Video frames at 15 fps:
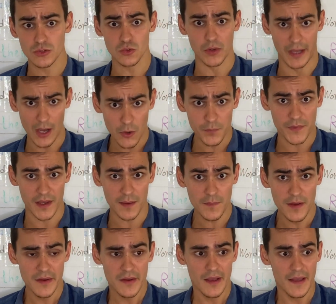to help them,
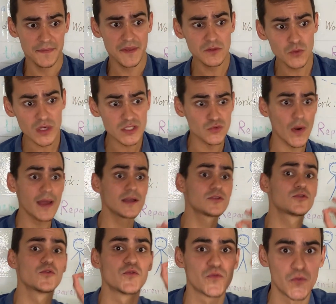and then we are trying
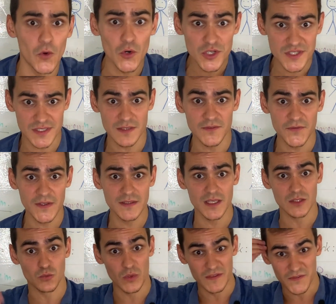to force something
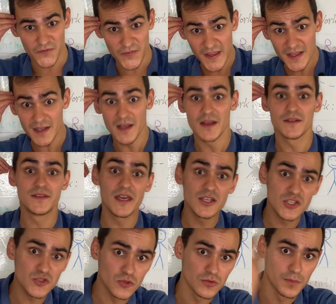that we think they
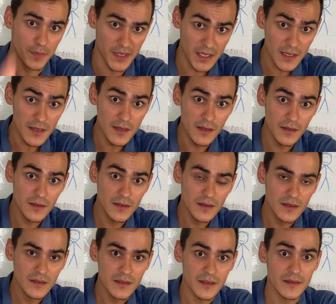should be
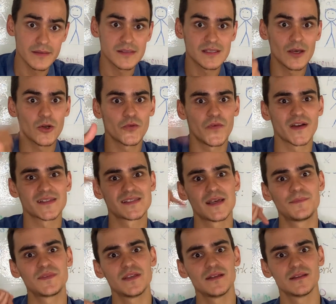instead of
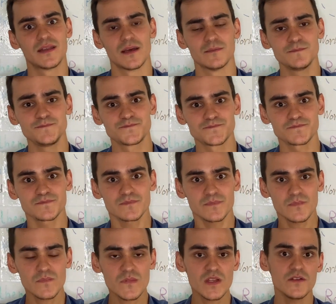accepting them
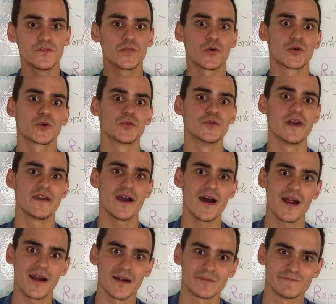for who they
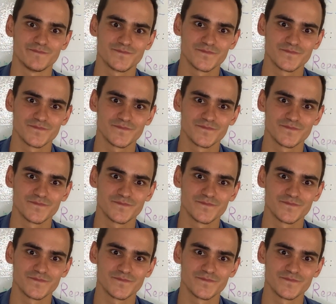are.